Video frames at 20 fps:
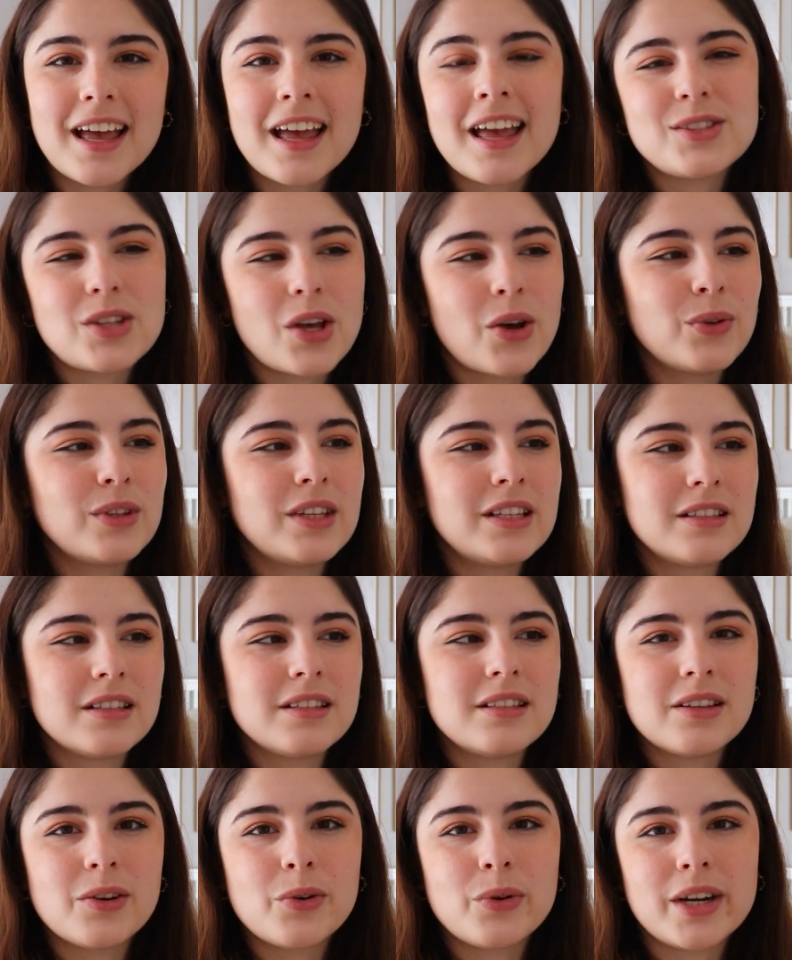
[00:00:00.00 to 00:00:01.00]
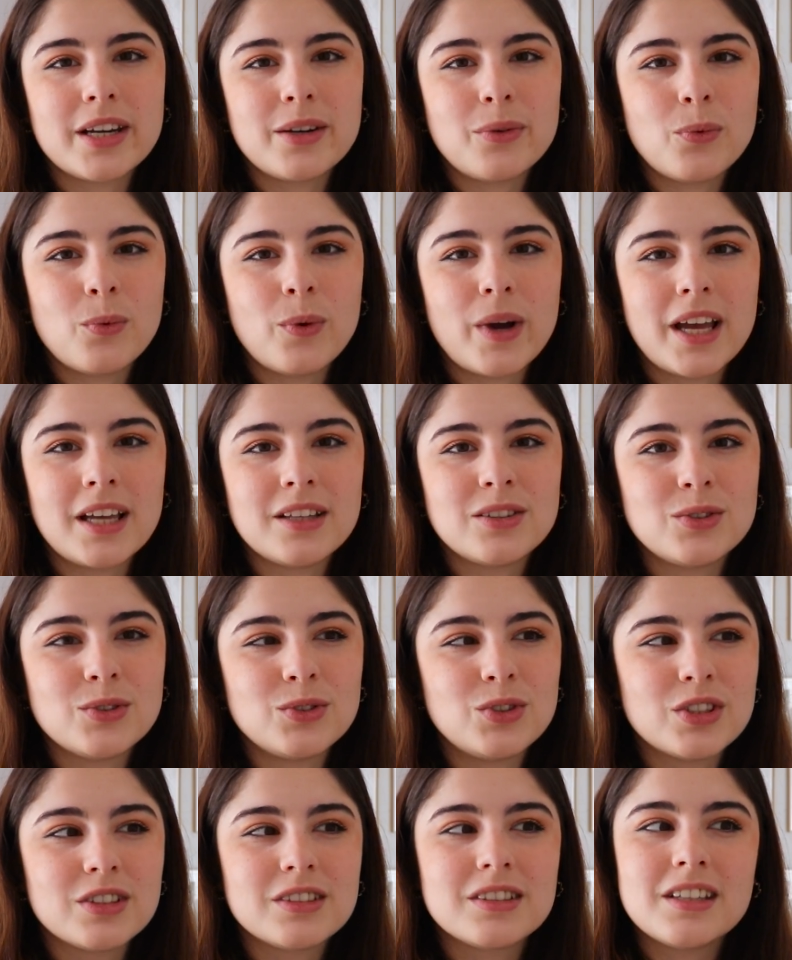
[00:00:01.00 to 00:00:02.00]
And so this is a great way to
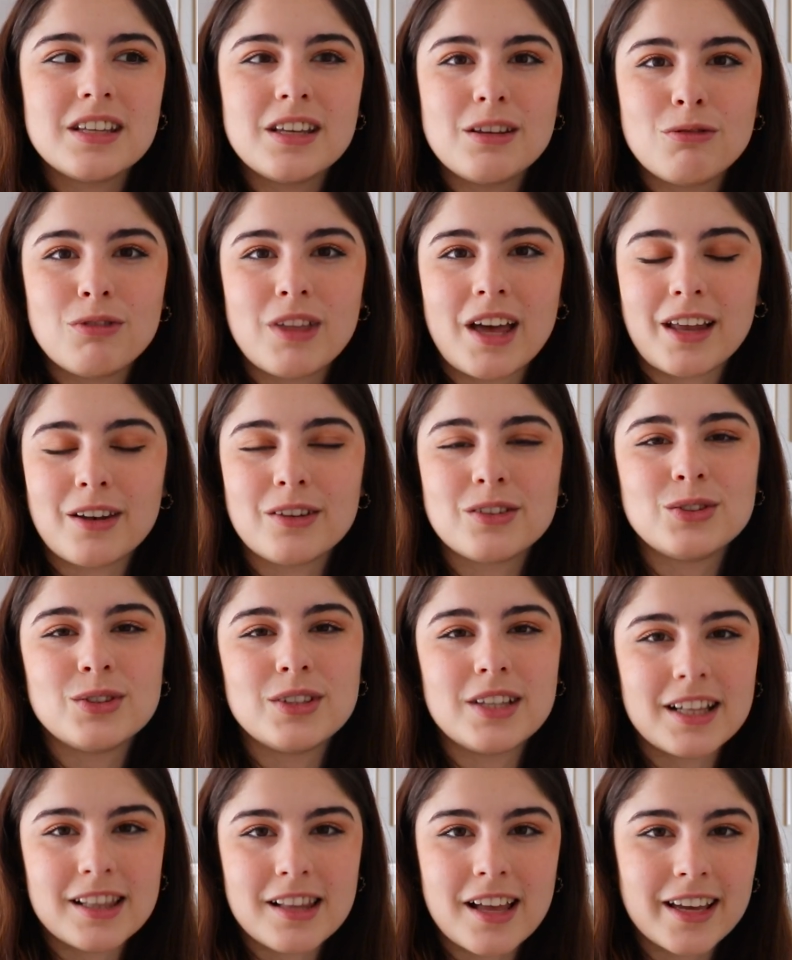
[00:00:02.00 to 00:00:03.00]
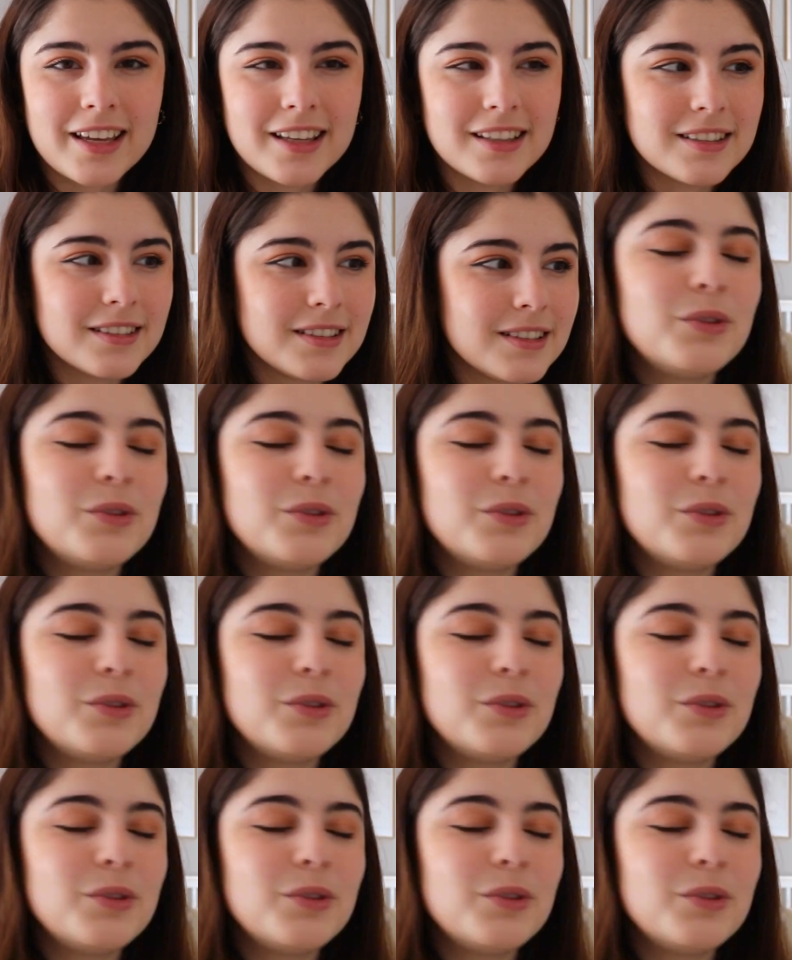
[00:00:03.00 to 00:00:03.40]
just give that to the client.